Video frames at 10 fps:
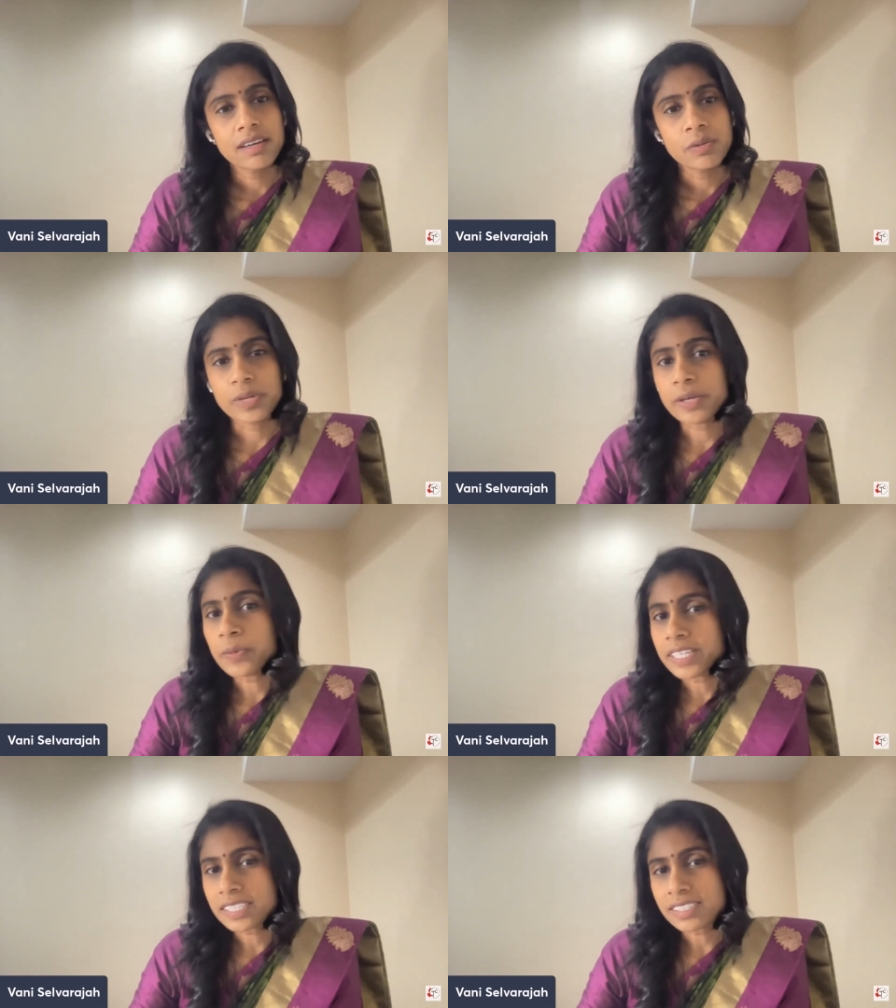What he
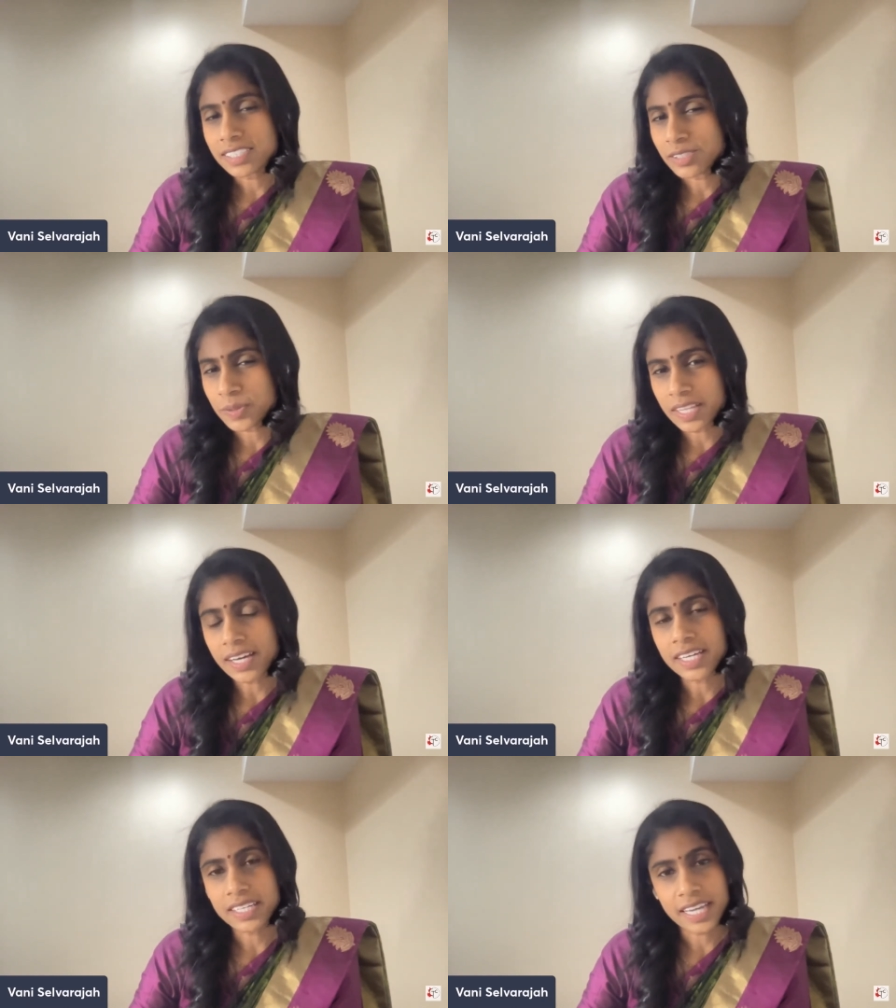witnessed in Sri
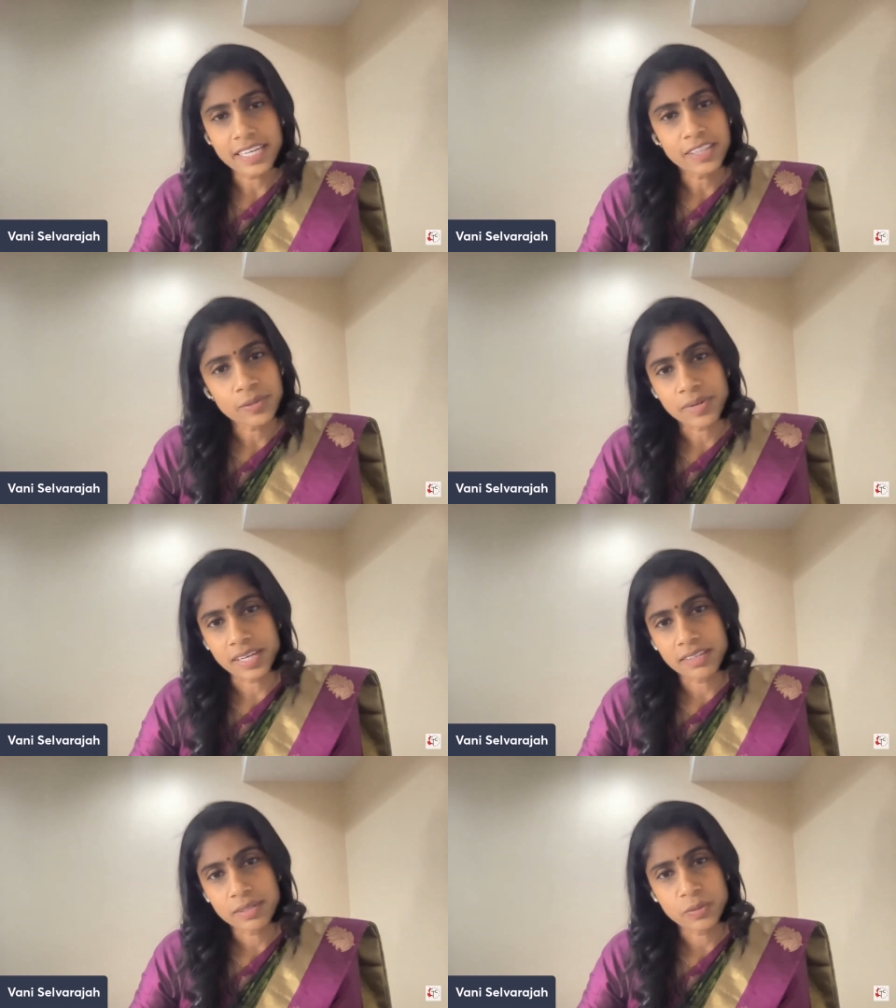Lanka in
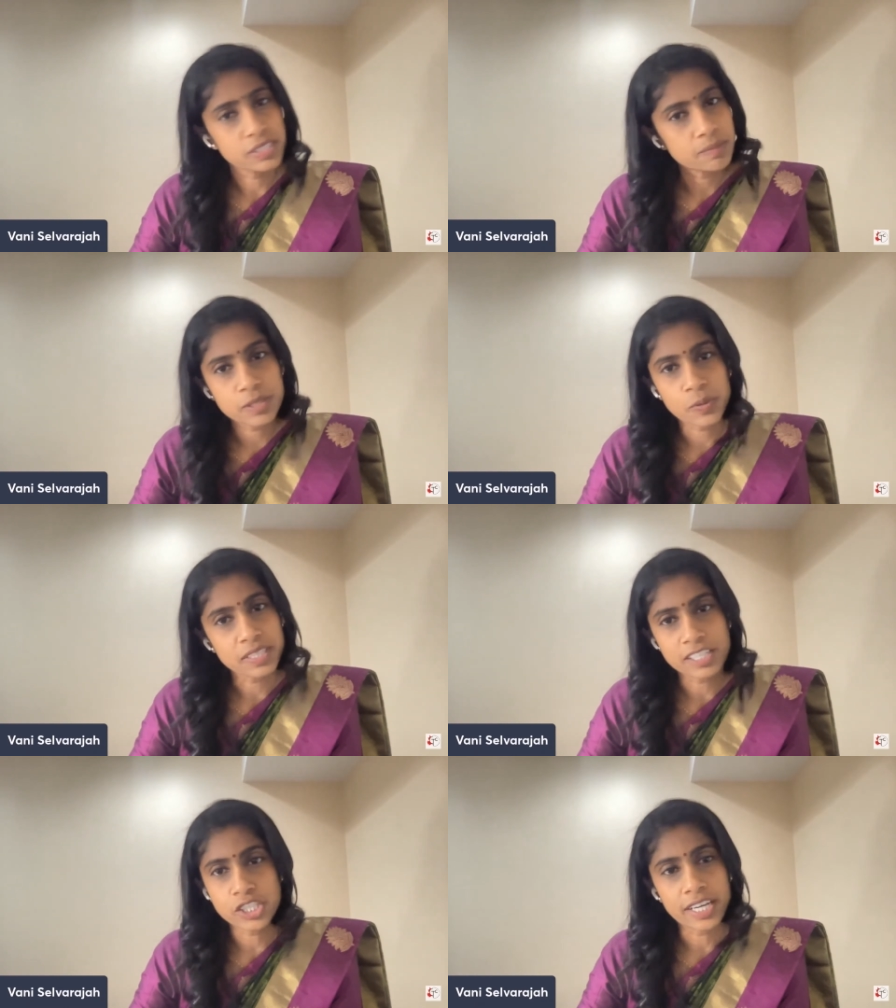83 would
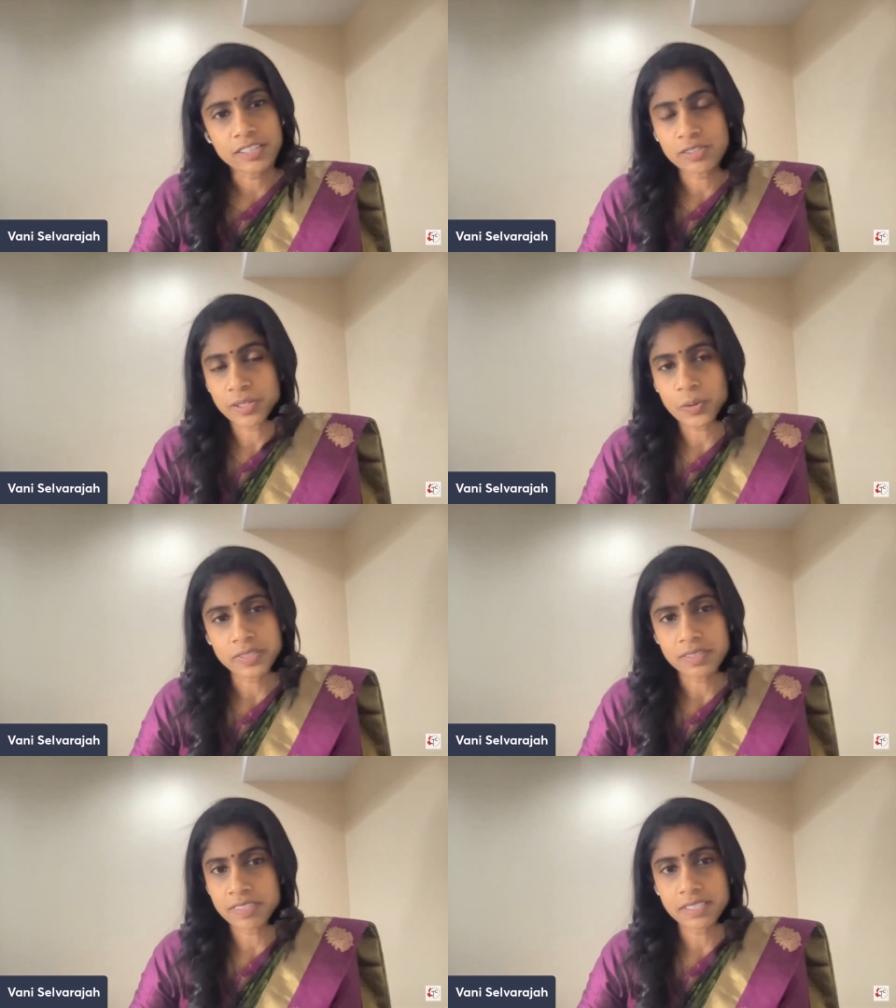subsequently change the
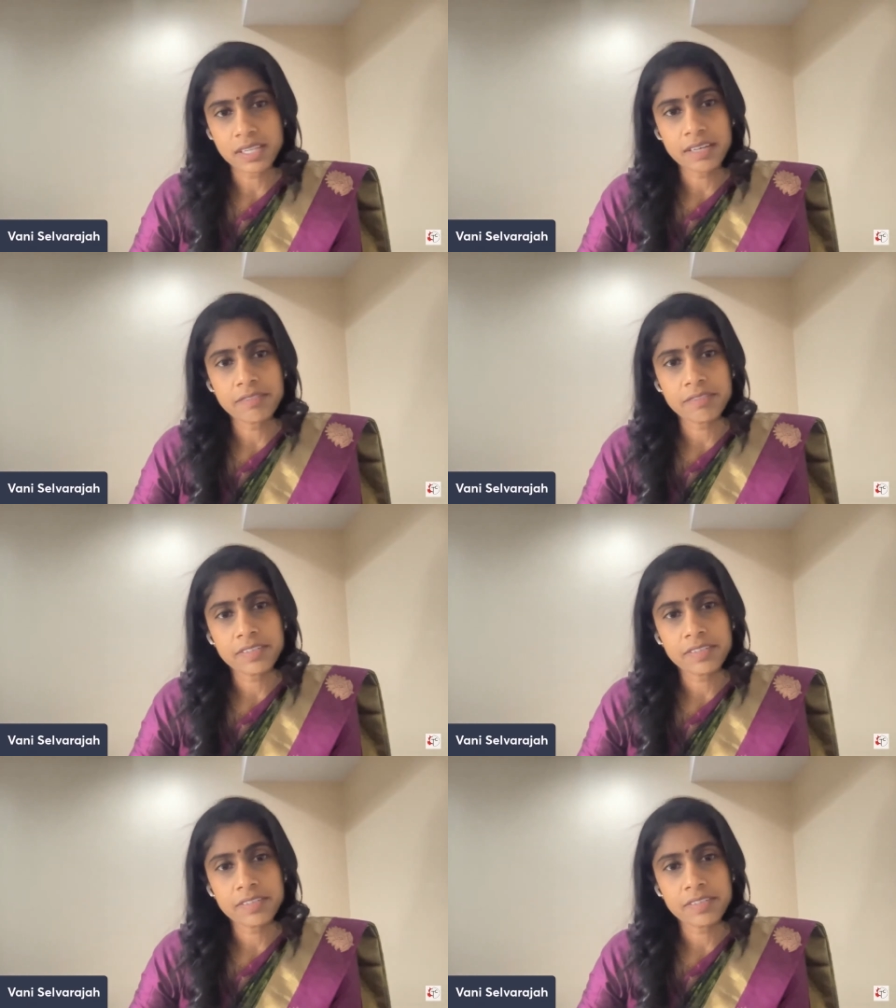course of his life.